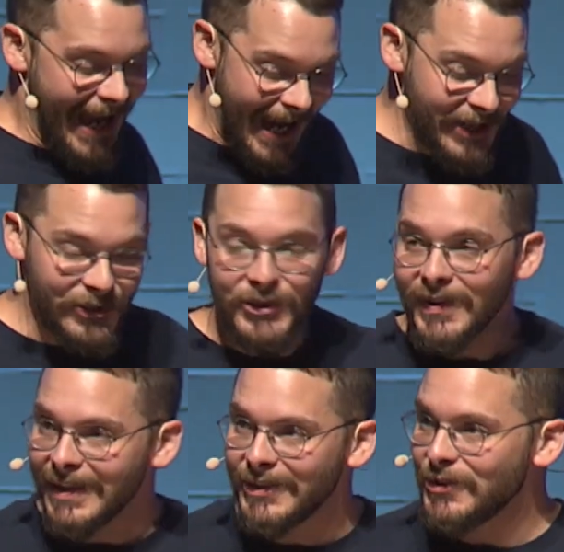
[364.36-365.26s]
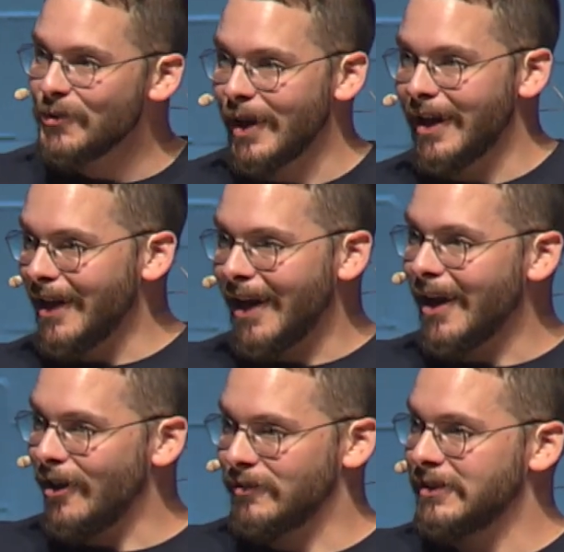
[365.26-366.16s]
I knew that he knew where I
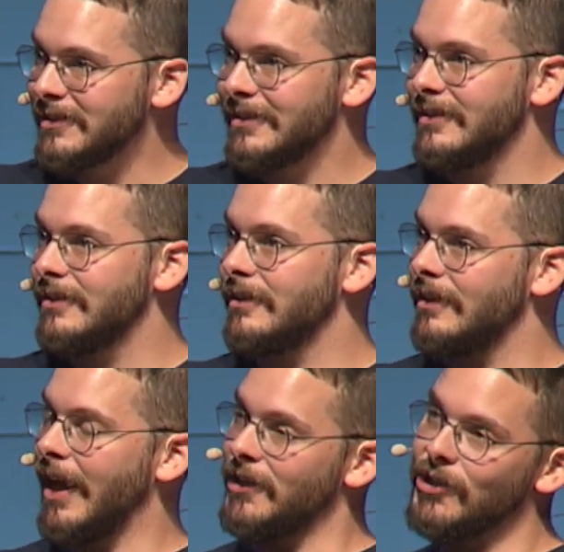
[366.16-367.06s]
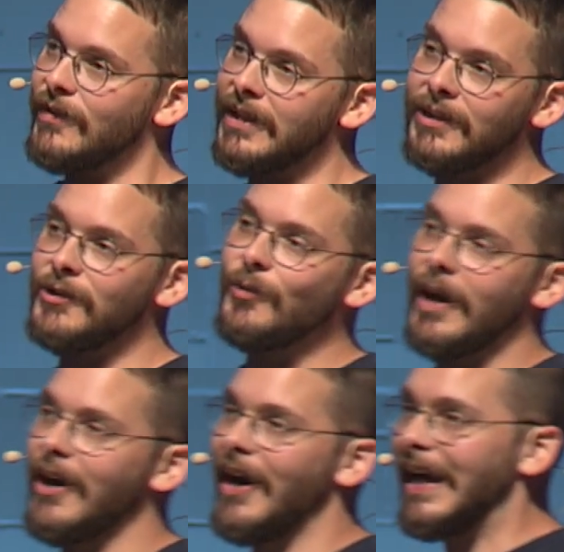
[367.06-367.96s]
officed. I knew that he knew
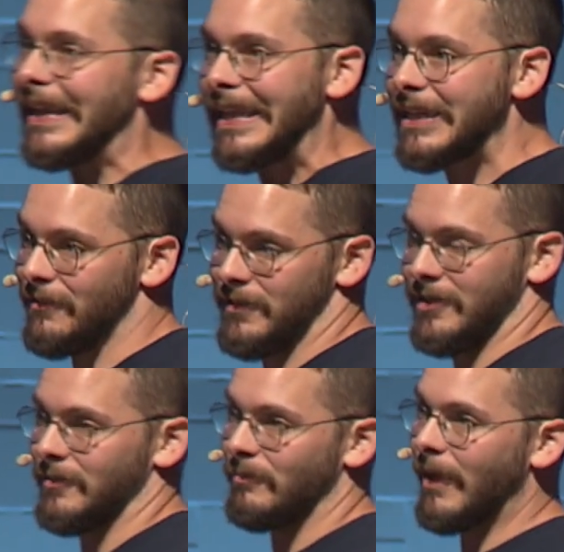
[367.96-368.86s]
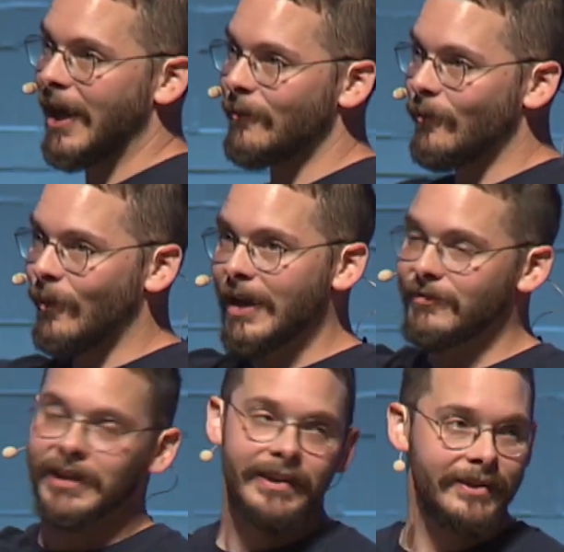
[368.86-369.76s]
where I lived. My wife
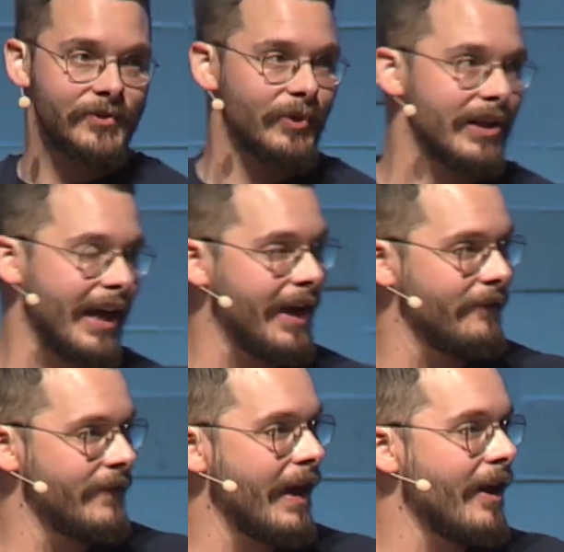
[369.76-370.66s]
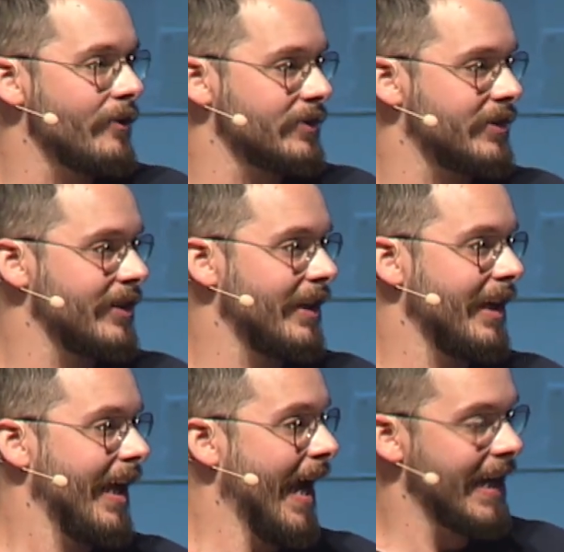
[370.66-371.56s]
and kids were at the house.
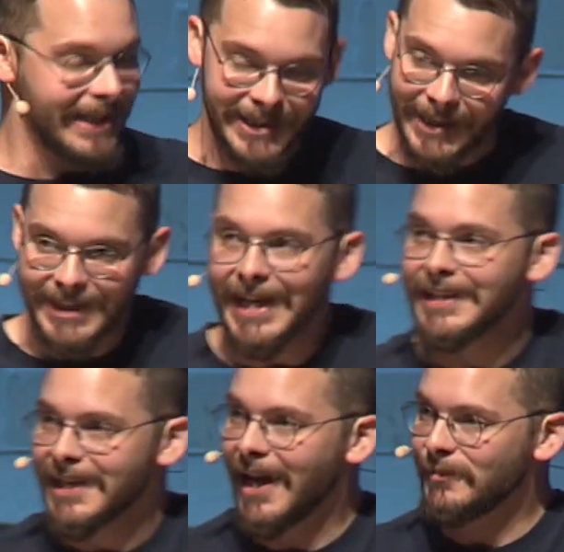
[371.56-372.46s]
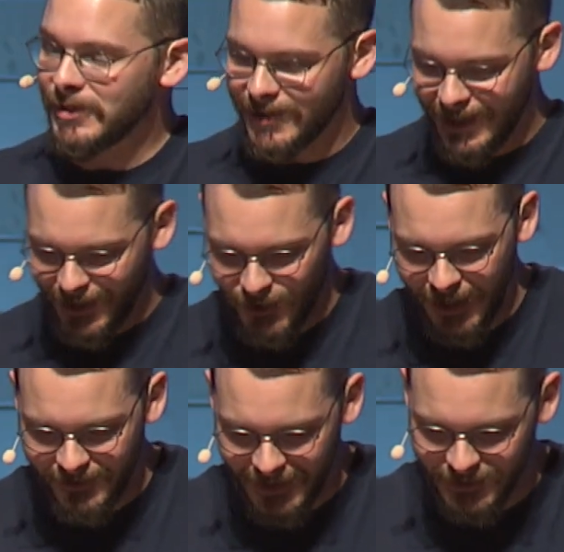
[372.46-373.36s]
And I did not take time to say,
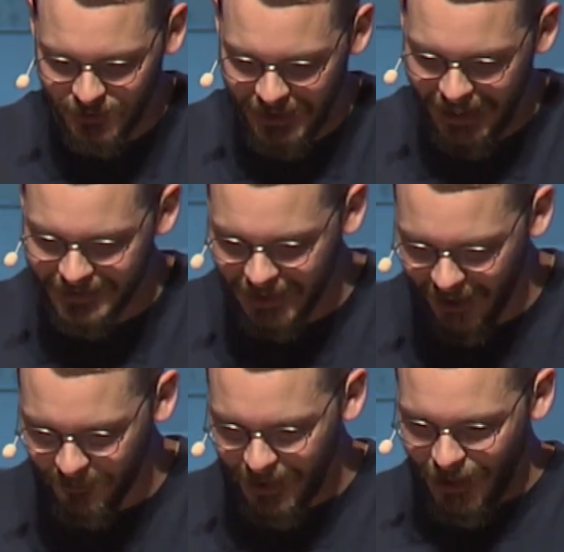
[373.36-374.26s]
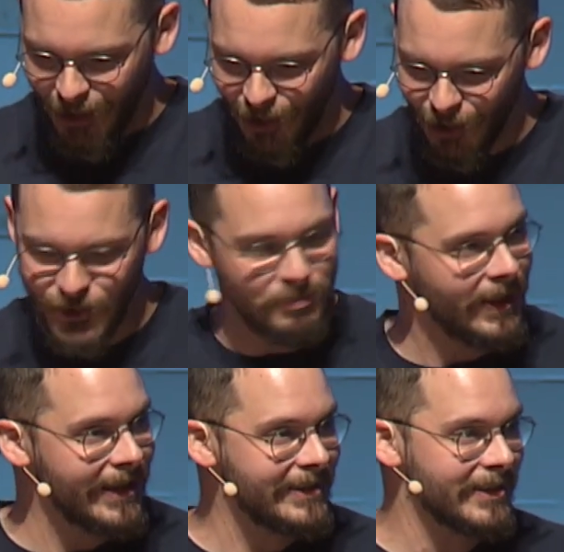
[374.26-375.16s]
"Okay, thanks for the heads up. Are you
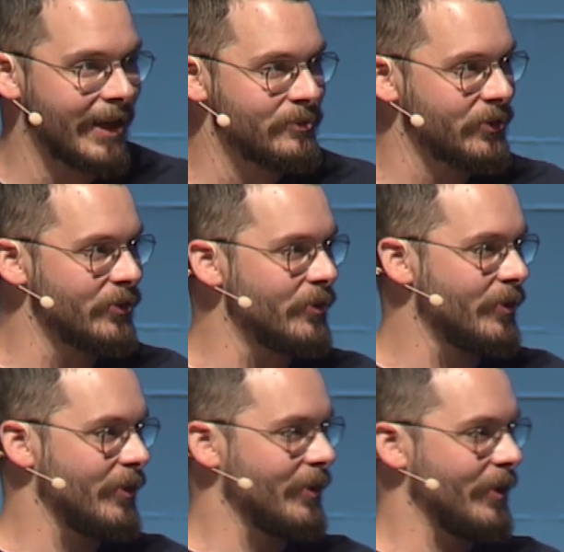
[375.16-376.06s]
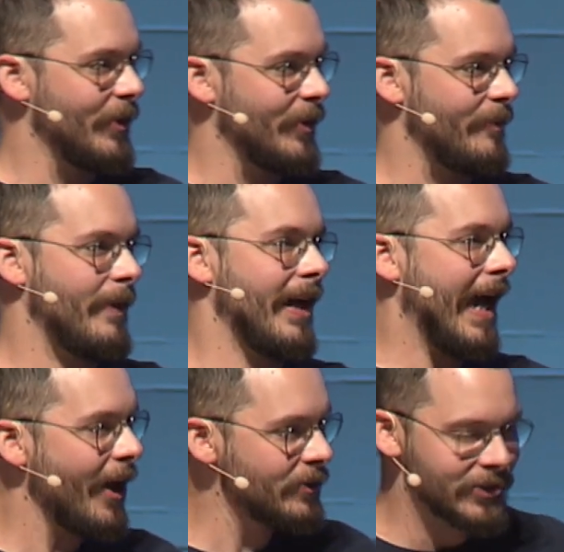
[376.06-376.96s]
planning to come to my
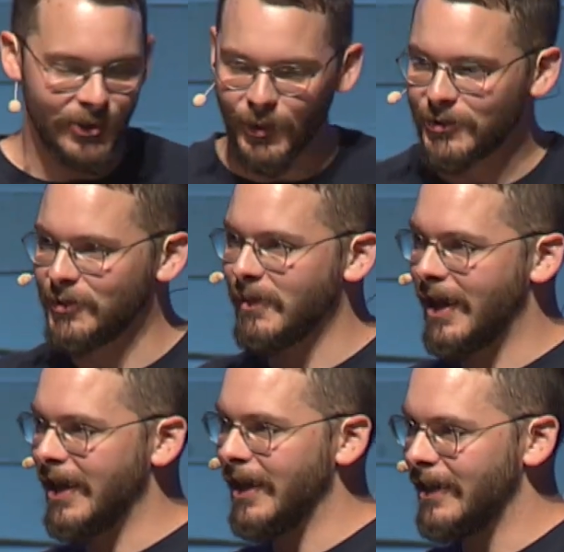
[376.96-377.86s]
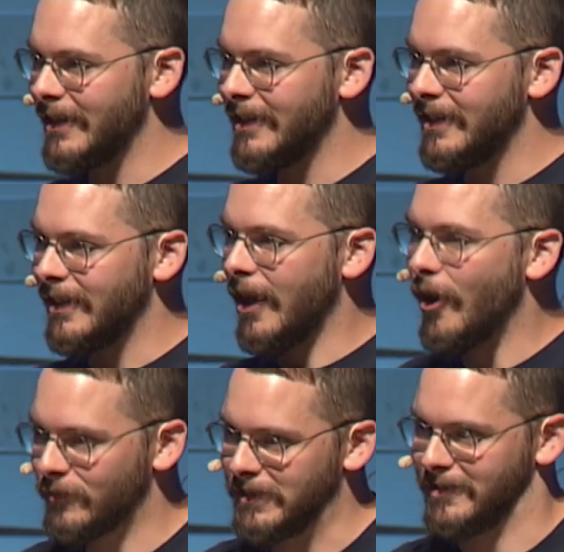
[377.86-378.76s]
house or to my
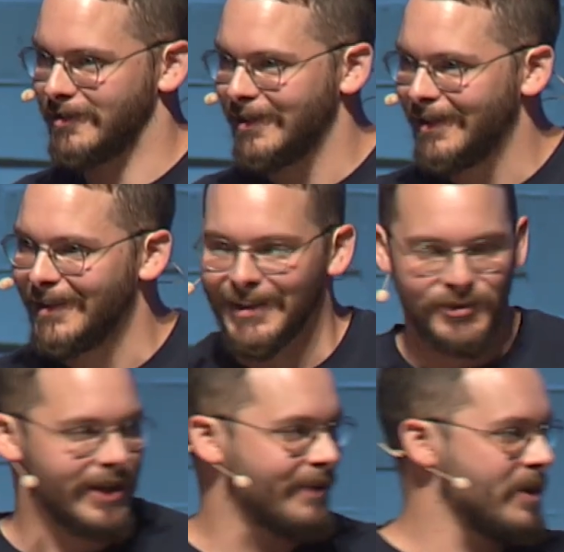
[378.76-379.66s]
office so I can